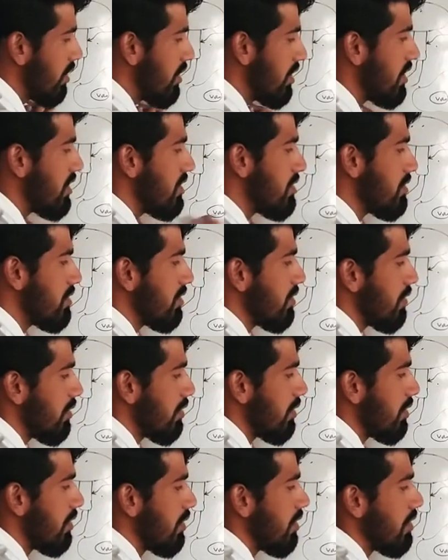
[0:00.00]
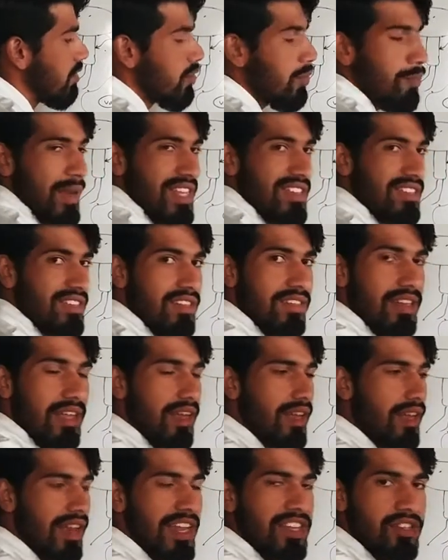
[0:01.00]
is to present to
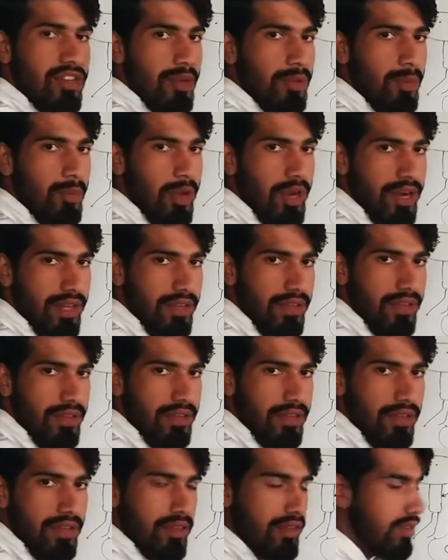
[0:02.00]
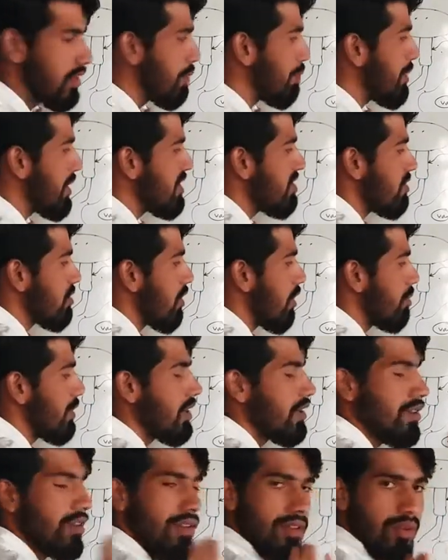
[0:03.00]
the rest of the body the pieces of
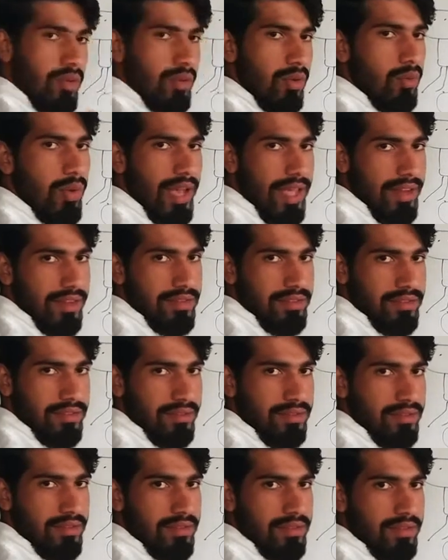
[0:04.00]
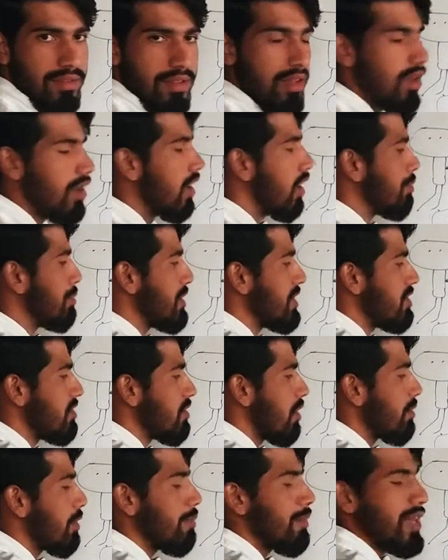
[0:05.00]
the virus or pieces
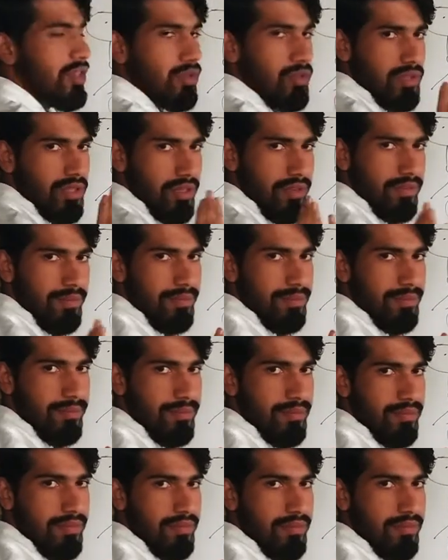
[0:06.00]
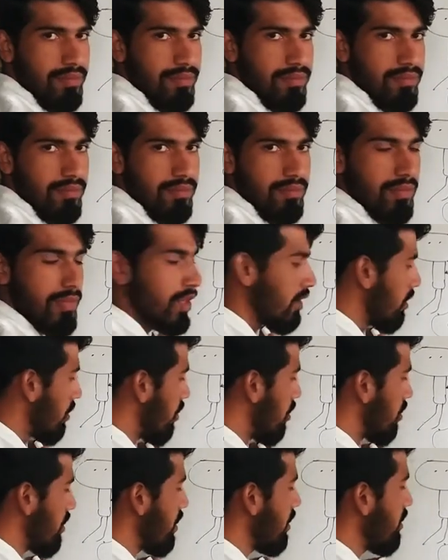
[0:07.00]
of the pathogen.
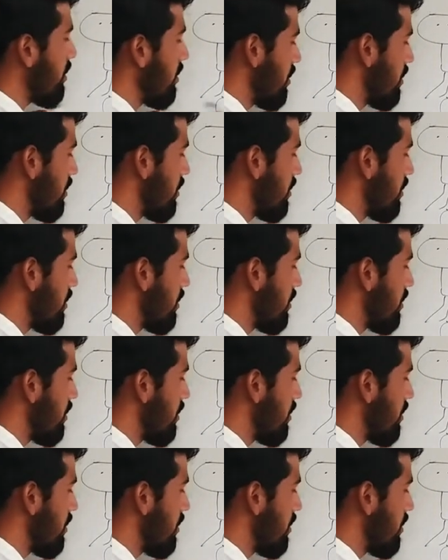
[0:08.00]
Okay,